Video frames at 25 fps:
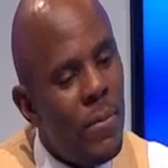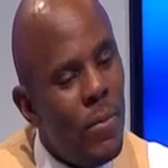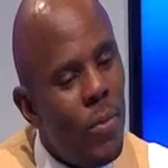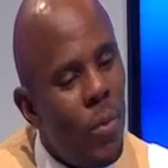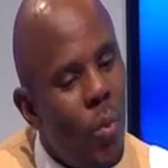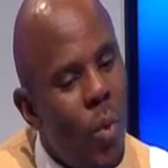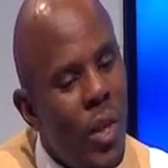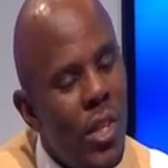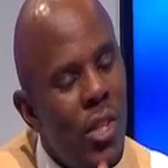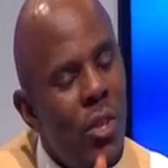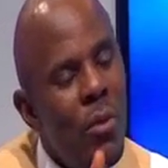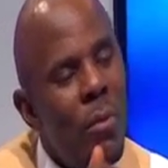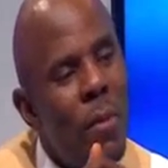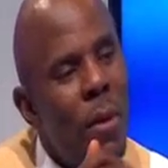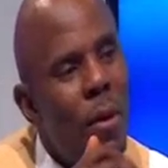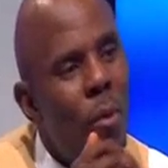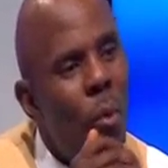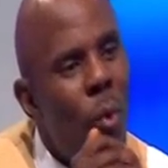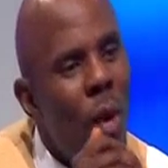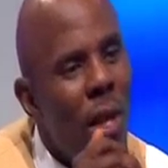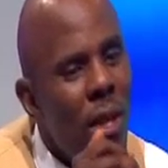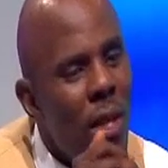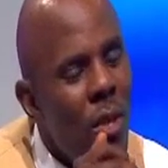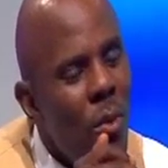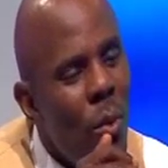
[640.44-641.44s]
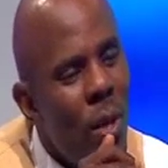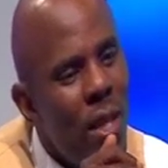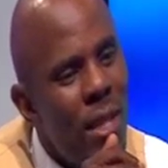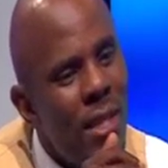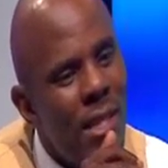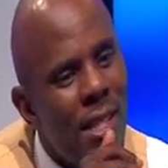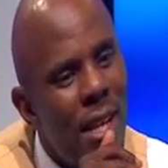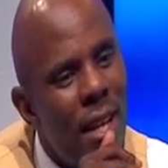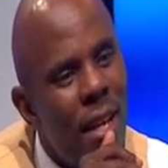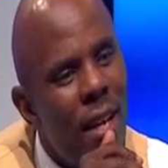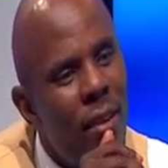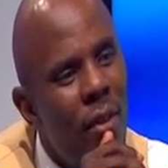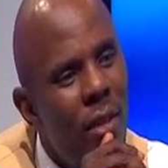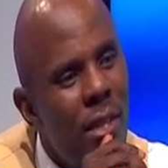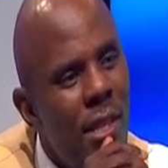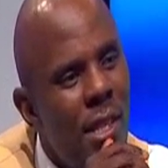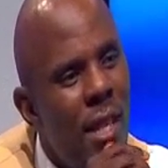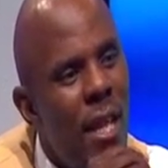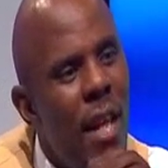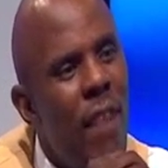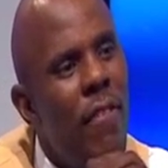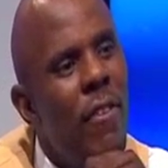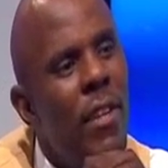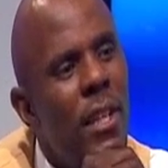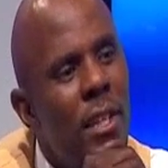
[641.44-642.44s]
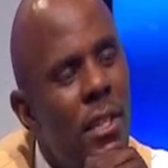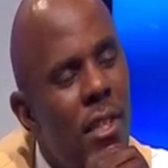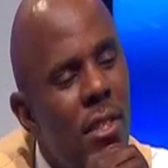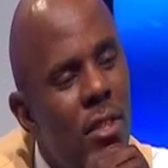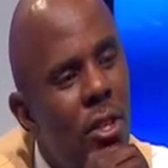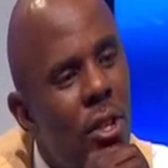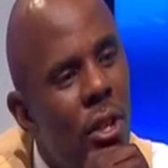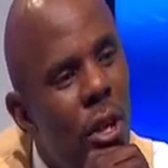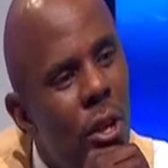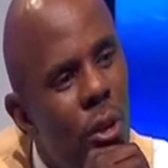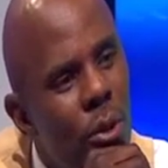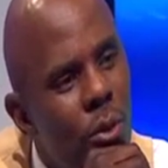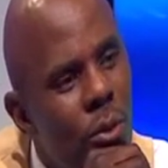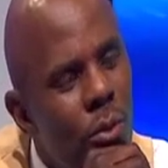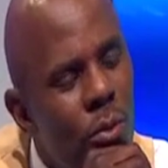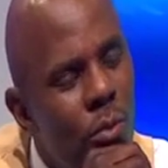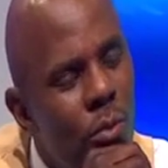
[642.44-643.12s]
What do you want South Africans to know?